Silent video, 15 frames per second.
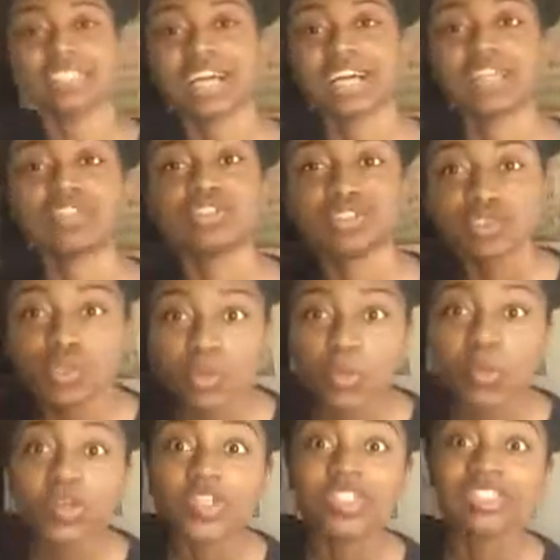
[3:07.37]
like,
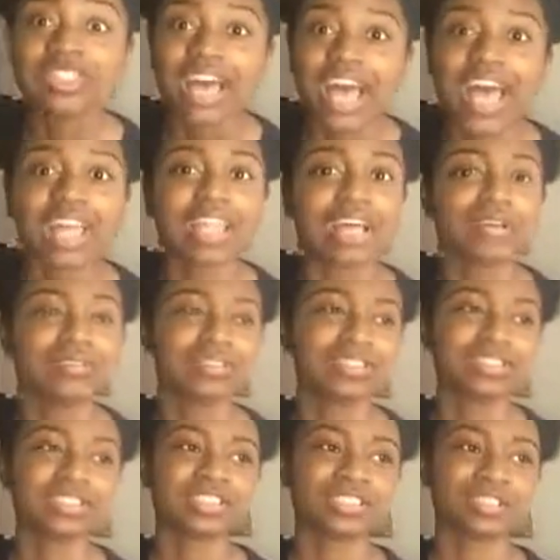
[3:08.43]
super sad, like, it was
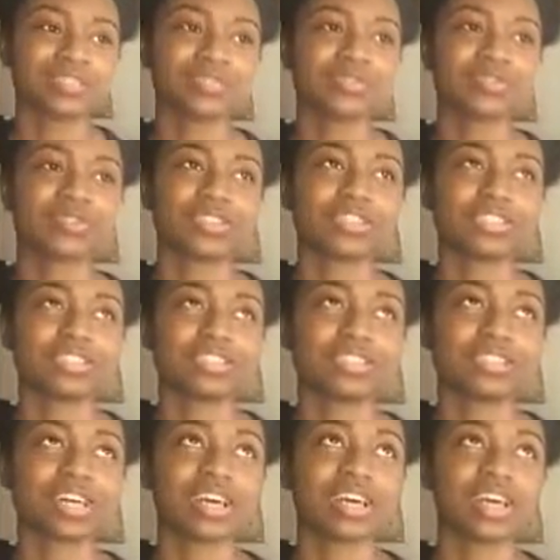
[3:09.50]
just so
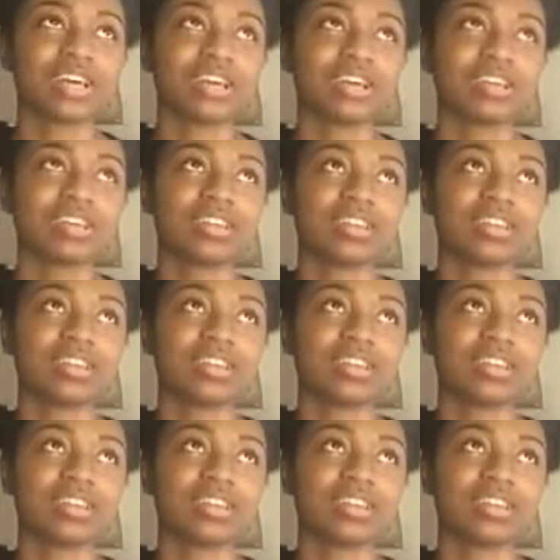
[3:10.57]
freaking sad.